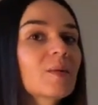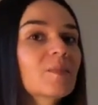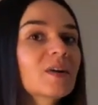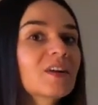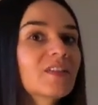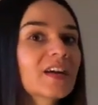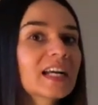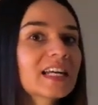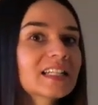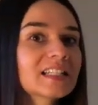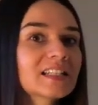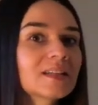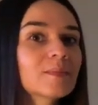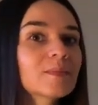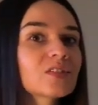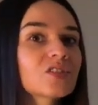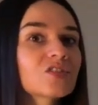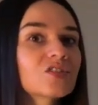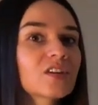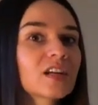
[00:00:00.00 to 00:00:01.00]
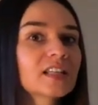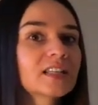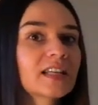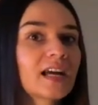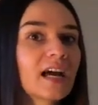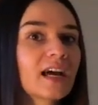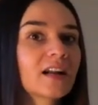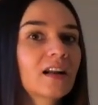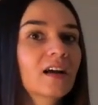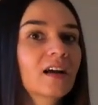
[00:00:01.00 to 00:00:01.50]
But if I could demonstrate
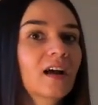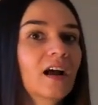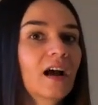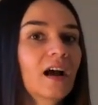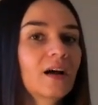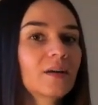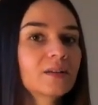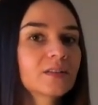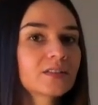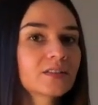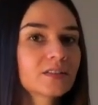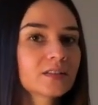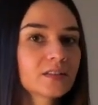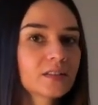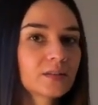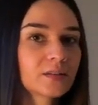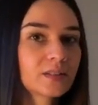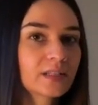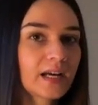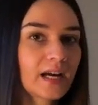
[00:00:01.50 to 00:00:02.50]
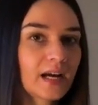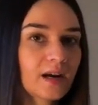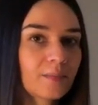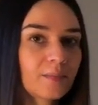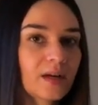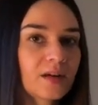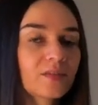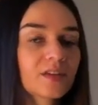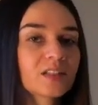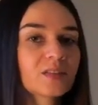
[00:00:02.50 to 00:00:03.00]
that, I would slow
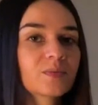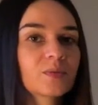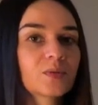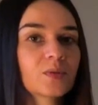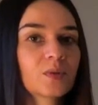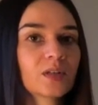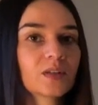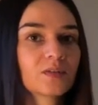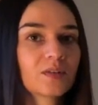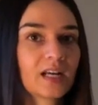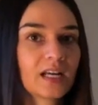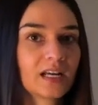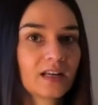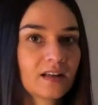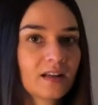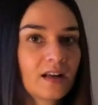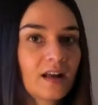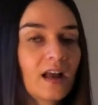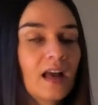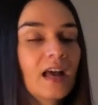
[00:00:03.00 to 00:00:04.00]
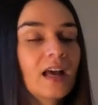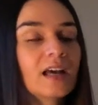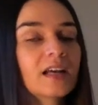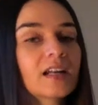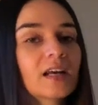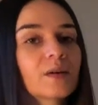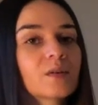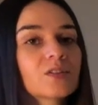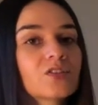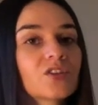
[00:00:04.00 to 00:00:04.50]
down my respiratory rate
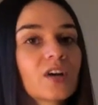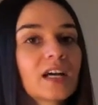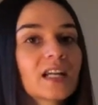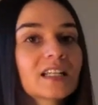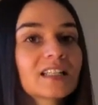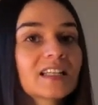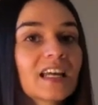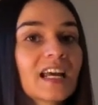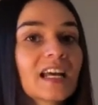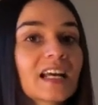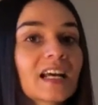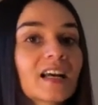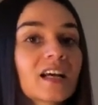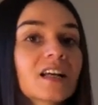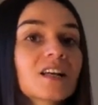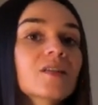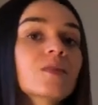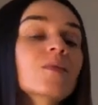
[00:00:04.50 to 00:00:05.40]
and I would try to take